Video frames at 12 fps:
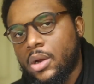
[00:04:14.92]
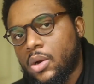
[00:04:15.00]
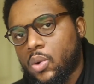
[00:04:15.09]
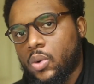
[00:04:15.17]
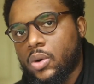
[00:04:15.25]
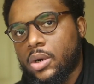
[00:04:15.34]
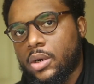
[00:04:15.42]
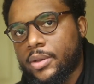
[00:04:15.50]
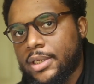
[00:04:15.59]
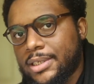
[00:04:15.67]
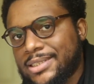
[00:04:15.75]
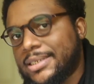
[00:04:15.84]
or
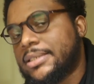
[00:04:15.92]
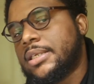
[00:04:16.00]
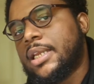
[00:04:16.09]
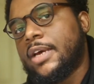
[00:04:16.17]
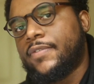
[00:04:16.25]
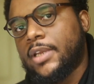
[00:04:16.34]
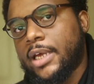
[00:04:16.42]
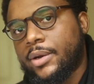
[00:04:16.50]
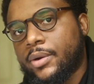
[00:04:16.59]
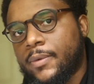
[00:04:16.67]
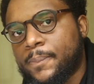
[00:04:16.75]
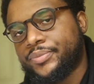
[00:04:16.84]
the 611
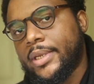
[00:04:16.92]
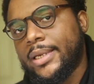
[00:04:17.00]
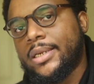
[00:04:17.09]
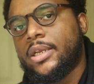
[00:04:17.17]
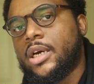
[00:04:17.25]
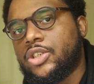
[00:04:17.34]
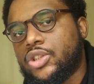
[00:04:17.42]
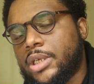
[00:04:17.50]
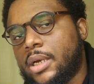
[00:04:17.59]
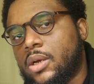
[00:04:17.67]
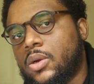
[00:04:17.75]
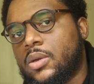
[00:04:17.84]
letter. In a
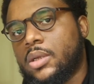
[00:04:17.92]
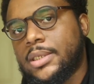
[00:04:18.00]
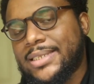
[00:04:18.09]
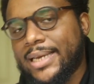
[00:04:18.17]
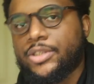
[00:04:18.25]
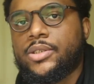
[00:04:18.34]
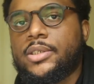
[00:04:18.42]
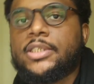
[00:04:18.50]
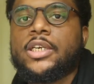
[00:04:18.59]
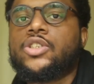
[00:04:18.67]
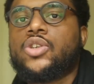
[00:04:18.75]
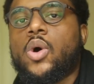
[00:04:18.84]
nutshell, Section
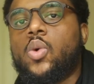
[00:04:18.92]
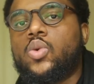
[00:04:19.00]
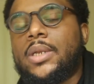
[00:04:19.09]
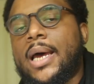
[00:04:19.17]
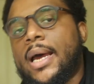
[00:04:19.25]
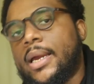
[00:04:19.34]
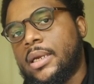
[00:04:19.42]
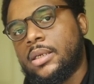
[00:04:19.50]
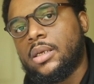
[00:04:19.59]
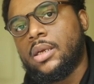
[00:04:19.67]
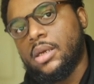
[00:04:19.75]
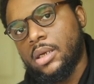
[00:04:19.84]
609
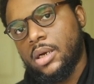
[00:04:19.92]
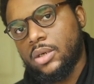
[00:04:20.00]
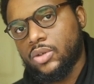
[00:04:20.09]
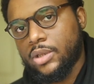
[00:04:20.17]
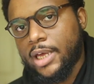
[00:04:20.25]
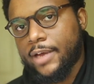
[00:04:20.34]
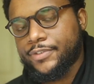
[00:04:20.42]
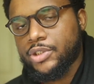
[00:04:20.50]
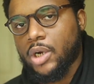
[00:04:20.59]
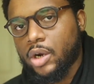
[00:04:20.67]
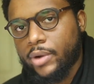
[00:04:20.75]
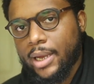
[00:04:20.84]
under the
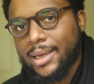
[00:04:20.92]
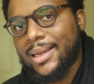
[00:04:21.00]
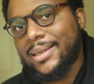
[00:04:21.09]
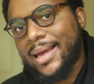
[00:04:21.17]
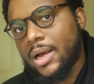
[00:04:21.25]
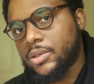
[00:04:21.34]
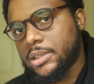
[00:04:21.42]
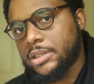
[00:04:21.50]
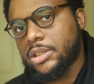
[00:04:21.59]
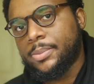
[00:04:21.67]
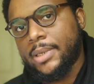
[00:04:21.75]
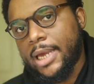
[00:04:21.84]
FCRA allows us
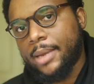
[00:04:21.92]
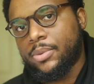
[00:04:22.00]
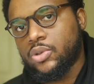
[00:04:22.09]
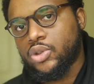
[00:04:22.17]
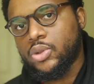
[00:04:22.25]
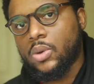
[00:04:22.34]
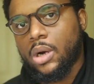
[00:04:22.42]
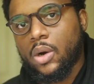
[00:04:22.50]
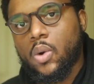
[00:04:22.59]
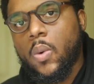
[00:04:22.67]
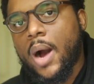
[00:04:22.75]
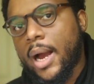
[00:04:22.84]
to be able to
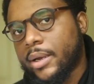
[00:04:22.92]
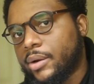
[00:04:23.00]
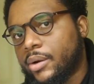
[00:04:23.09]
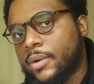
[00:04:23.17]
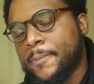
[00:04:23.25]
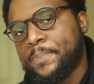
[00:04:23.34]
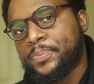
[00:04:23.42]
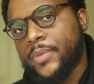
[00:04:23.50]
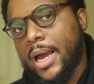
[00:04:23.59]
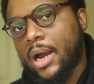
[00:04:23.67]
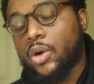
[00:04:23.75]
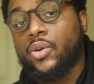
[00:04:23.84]
acquire
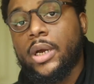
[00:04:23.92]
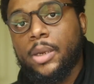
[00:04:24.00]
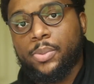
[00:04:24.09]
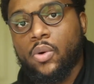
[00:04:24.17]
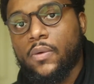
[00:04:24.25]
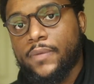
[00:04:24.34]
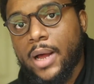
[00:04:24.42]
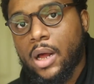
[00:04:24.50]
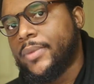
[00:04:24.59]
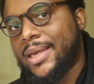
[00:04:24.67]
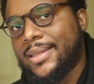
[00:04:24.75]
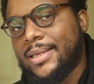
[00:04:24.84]
our credit
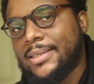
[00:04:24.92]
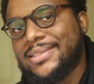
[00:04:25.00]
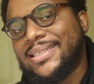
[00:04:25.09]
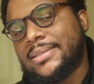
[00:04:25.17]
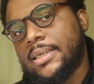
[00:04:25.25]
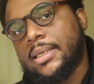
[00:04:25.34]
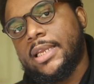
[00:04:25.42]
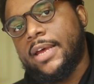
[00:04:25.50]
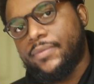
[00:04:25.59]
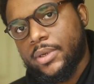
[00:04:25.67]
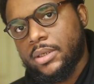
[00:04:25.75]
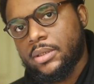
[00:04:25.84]
profile. And then
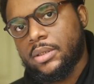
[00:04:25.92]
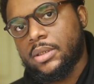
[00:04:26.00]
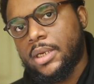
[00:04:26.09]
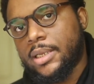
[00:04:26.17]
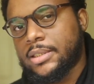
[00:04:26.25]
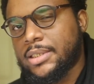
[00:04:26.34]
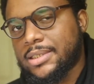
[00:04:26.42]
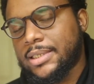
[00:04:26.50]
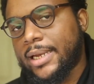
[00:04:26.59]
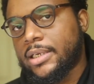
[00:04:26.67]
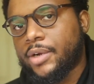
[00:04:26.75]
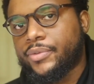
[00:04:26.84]
611, and it's a
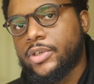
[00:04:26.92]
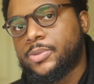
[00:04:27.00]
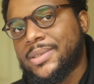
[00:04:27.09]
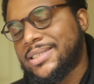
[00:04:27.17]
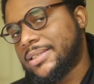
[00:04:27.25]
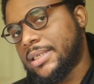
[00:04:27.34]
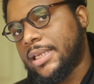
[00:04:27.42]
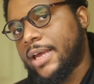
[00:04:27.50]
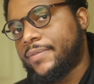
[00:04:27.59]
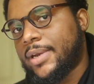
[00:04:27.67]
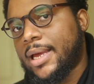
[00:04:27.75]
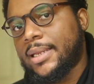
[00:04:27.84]
slight difference, but
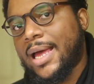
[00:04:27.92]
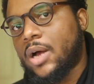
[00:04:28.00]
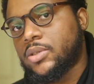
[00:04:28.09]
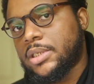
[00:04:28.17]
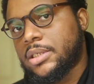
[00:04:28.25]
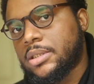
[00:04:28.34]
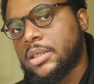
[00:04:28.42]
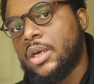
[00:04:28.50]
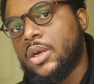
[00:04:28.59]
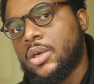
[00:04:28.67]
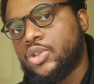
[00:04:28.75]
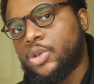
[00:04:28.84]
611 allows us
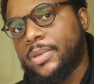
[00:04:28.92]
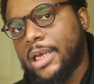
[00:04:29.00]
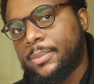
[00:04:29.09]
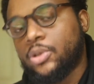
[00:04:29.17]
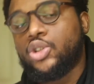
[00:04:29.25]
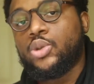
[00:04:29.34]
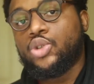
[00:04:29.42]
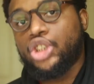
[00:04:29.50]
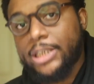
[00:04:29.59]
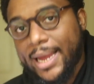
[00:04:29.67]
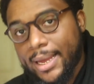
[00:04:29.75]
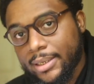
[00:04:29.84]
to be able to
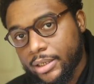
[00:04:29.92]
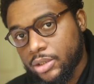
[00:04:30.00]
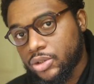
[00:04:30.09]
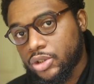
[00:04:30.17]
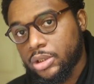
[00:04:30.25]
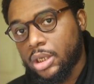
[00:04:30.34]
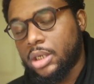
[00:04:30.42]
challenge